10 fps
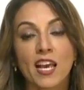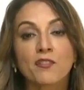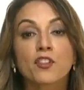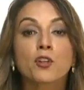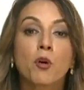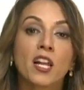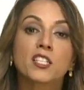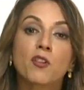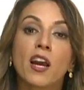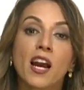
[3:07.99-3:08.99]
And for
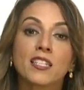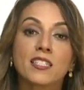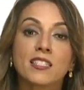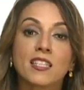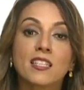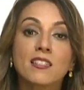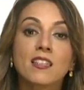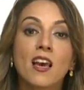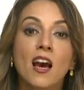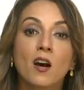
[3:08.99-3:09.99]
chronic dry eye disease,
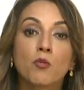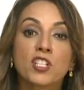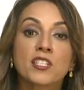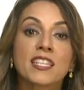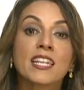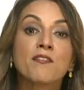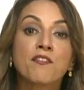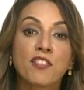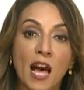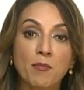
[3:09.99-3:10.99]
which is an
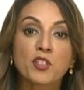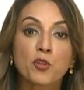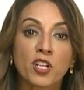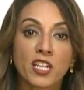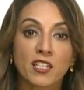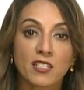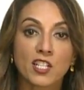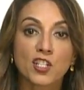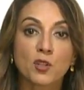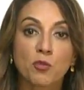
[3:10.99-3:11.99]
inflammatory
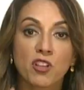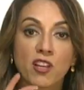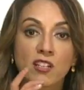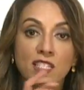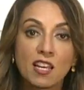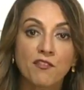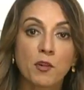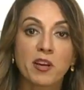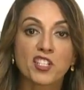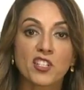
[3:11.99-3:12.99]
condition where there's
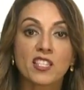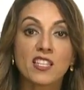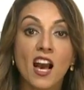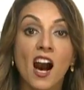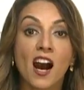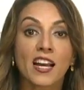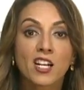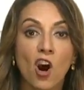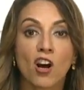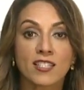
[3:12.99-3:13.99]
inflammation in the eye
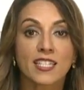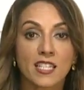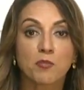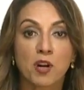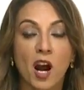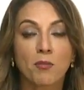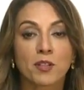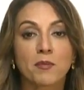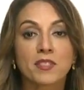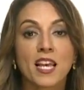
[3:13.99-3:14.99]
causing the
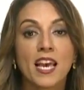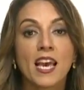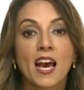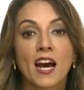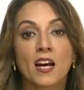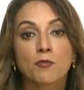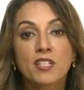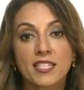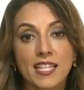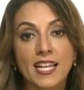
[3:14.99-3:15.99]
problems, uh,
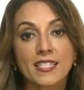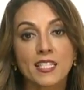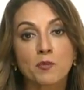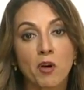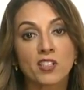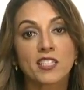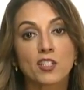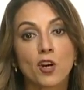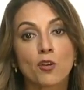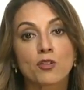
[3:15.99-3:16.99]
Restasis
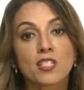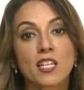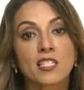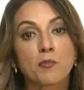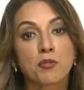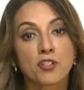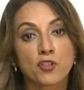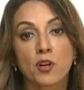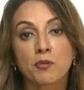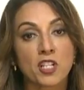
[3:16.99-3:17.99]
multidose is a
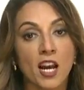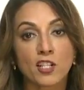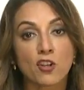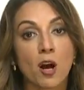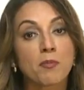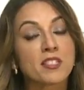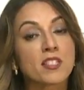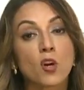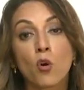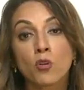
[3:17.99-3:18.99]
prescription eye drop. It's
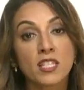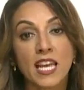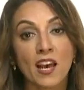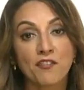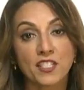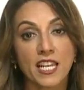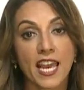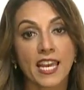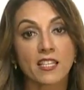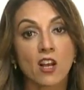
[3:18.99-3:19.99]
the only
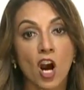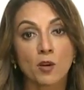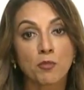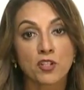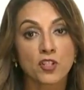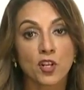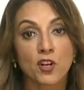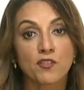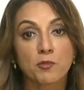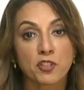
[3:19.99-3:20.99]
FDA non
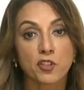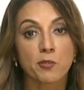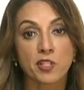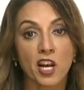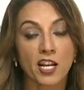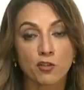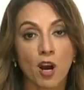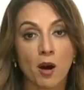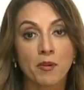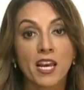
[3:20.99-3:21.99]
preserved prescription eye
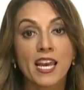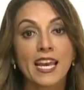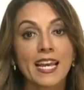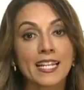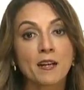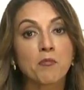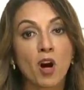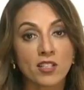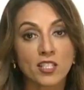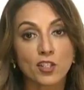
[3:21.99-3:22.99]
drop in a
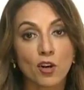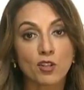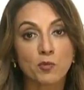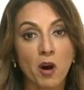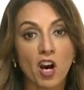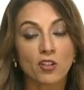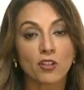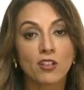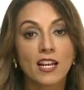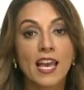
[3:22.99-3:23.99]
multidose
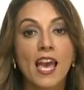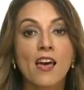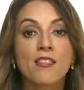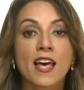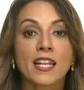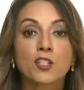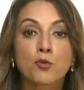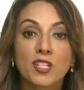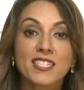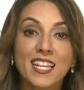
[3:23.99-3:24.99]
bottle that
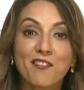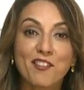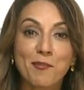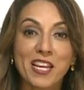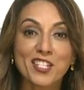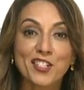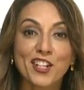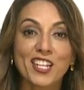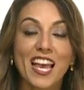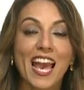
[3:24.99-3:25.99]
treats the
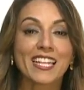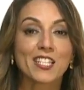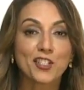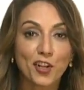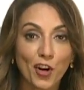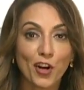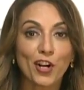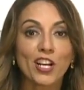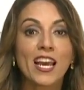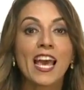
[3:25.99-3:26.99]
inflammation and in
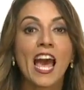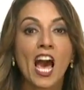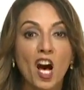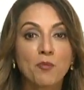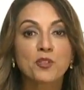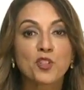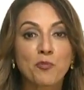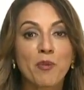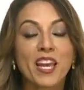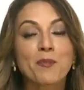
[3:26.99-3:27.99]
turn helps you
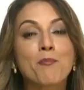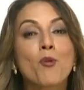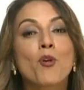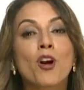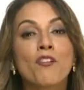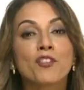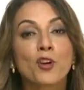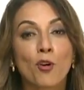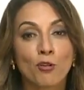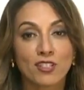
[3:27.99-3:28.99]
make more of
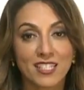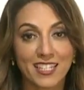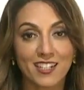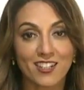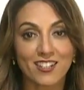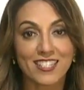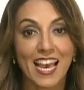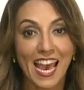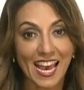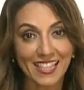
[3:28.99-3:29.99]
your own tears
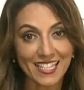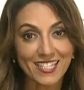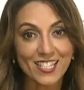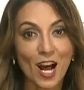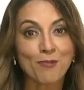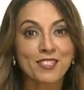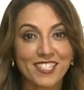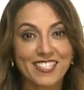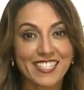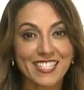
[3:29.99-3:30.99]
and then stops the
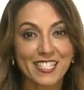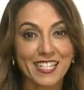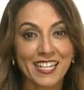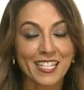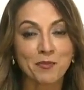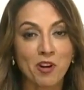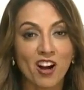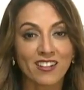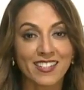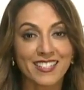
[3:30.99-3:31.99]
disease in, in its
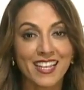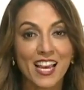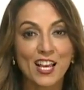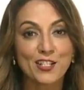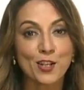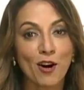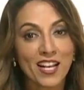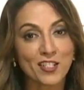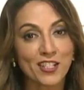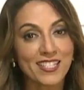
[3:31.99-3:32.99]
progress. So,
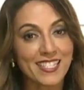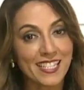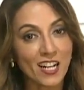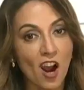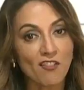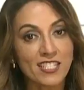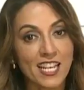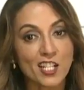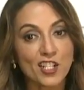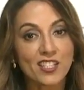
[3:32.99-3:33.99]
as you can see, the conversation
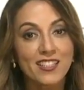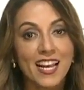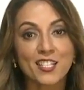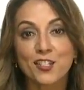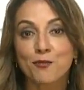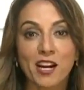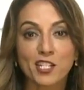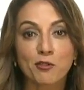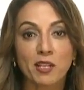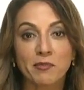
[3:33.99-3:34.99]
led to the
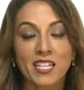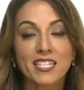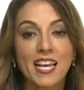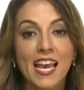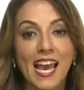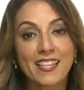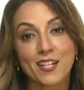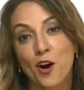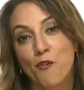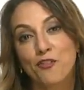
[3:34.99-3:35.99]
right treatment, and
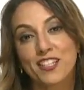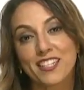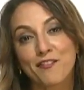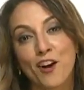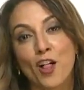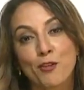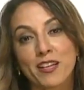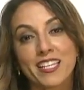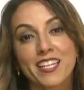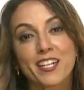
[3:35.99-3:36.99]
then hopefully the
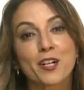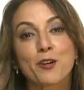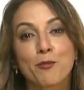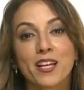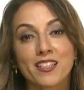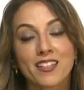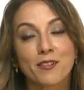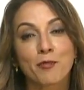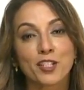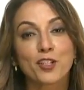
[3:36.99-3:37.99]
following year, when
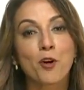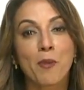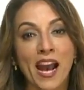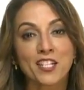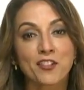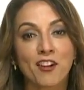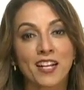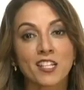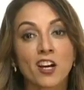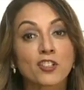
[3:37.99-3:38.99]
when you go back to your
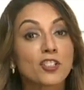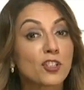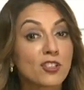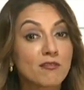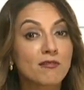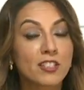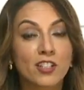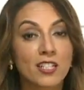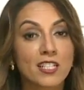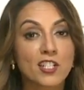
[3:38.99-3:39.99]
eye doctor, your your
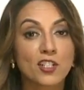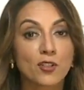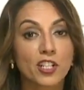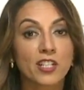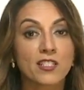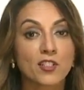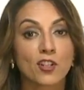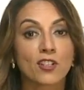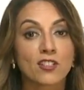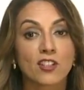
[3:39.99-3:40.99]
condition or your
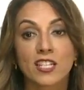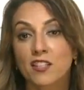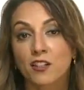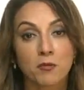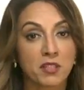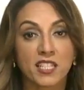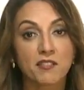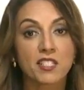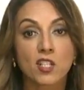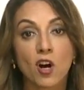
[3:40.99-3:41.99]
concerns are either completely
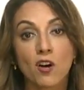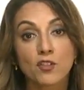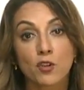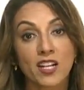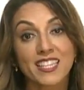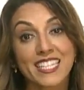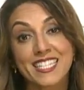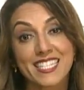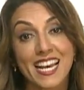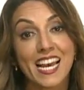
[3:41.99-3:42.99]
resolved or at
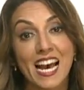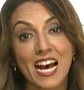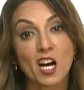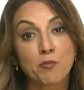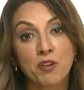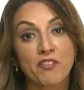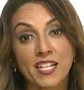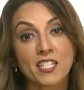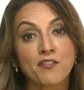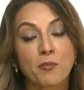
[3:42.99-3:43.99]
least uh,
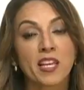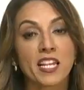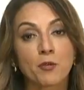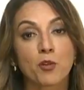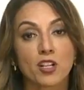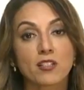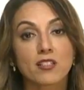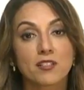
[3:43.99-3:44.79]
prevented from getting worse.